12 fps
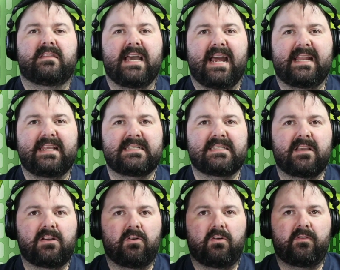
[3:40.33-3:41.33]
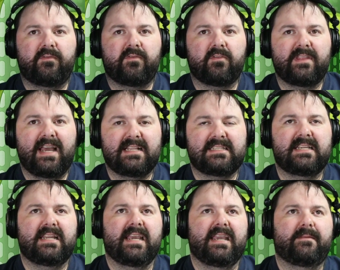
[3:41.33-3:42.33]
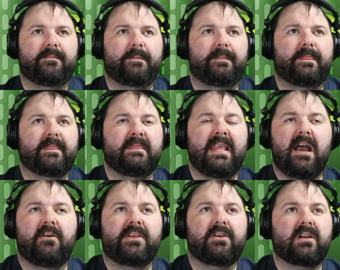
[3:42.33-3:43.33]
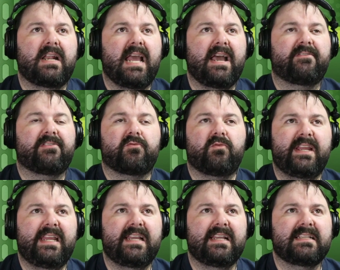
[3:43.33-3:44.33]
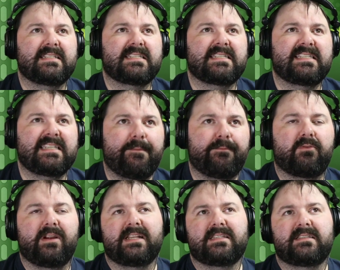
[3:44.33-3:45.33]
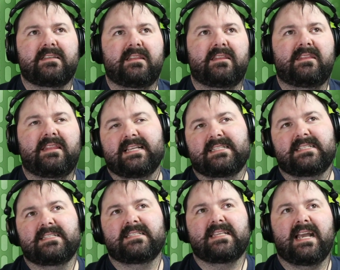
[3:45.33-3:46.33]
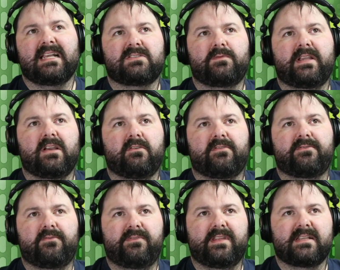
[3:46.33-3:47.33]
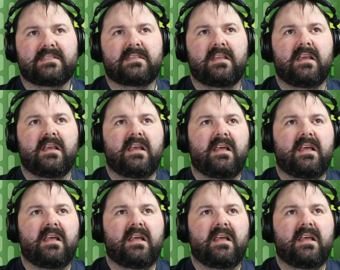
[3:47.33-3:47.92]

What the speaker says: That is the goal for that today. Now, you're going to have 3 separate lessons as we go through this.